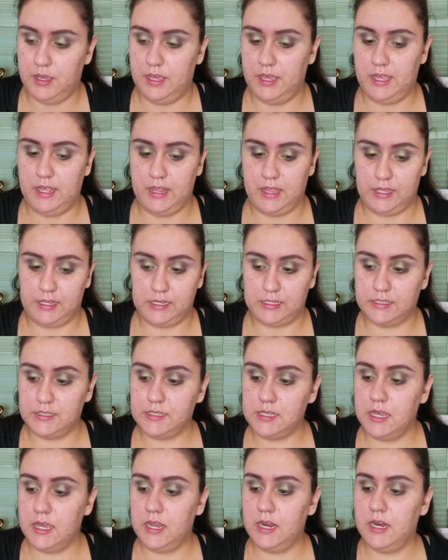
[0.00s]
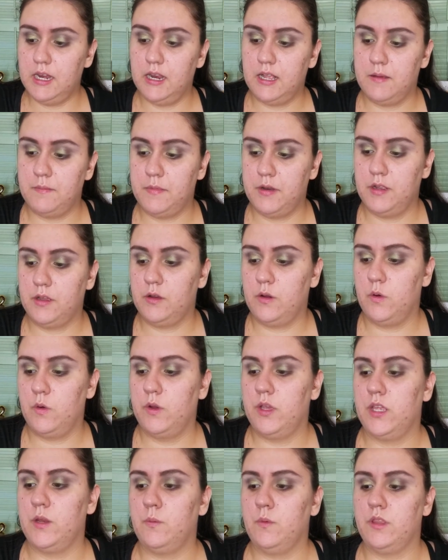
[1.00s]
And like I said, I'm gonna go
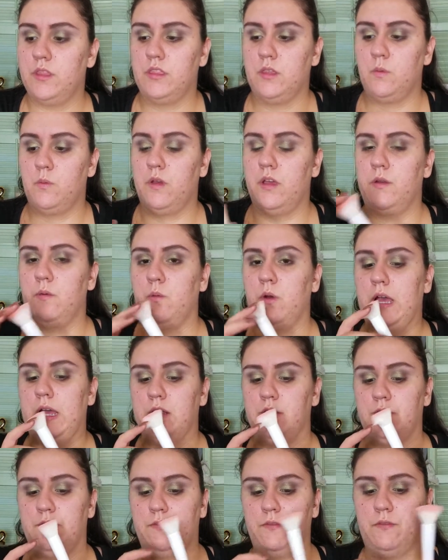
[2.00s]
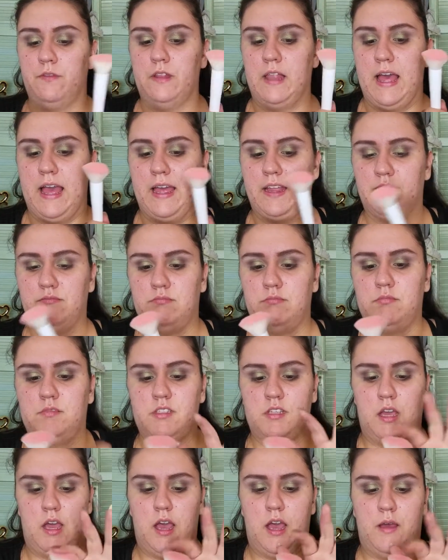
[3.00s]
in with the Wet n Wild flat
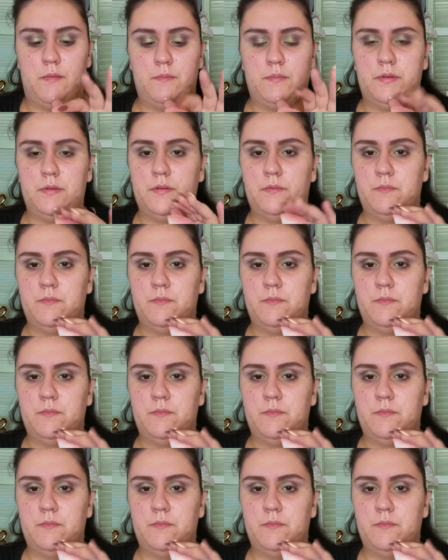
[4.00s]
top